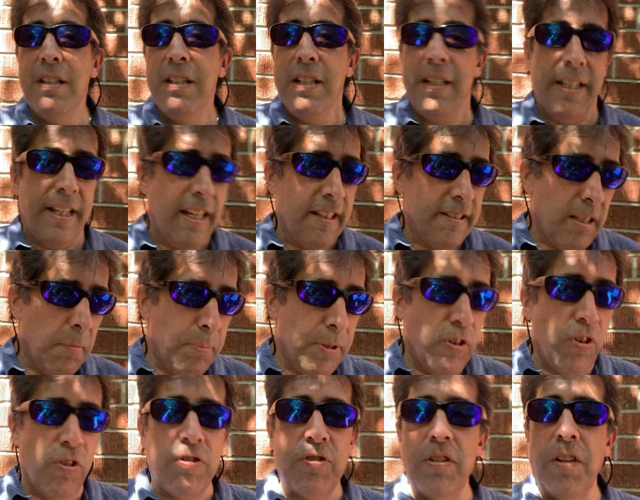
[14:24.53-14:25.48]
He gets up, he
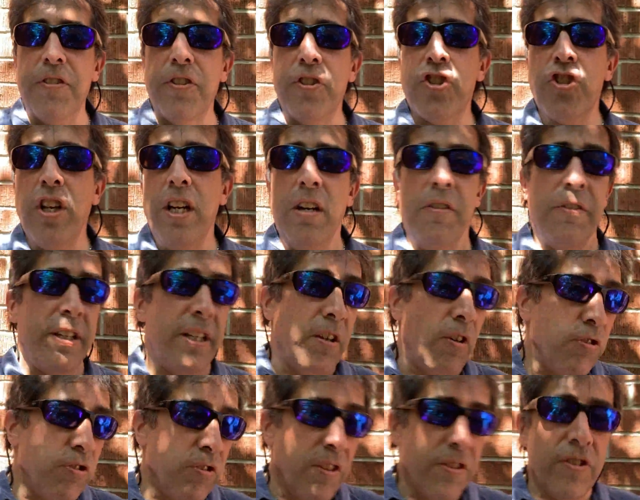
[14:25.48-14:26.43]
goes to another chair. He
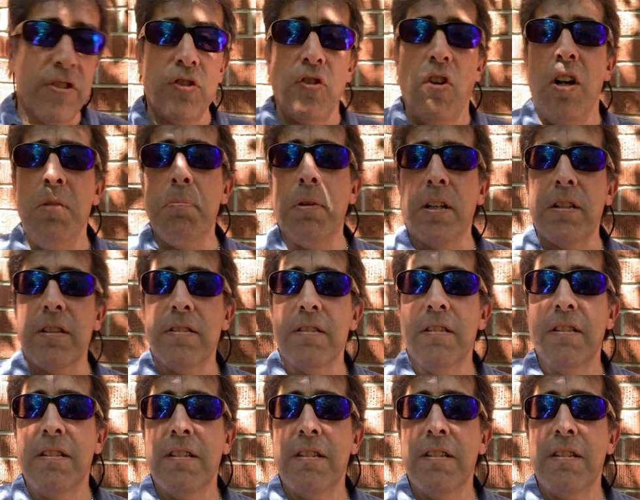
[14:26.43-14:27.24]
goes to another Starbucks.